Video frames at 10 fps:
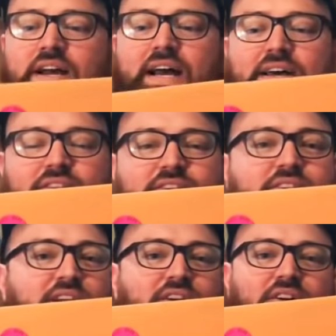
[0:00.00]
and the
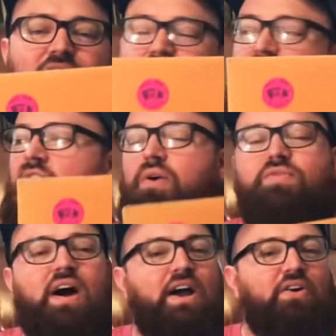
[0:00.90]
sticker and the colored
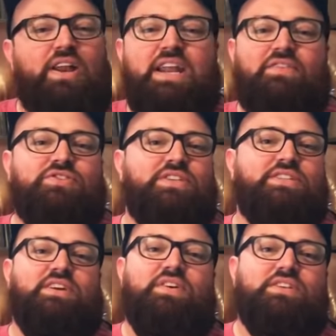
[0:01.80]
vinyl. I never see
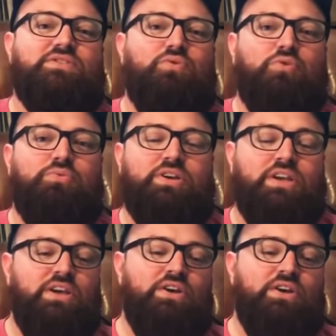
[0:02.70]
stuff like this normally.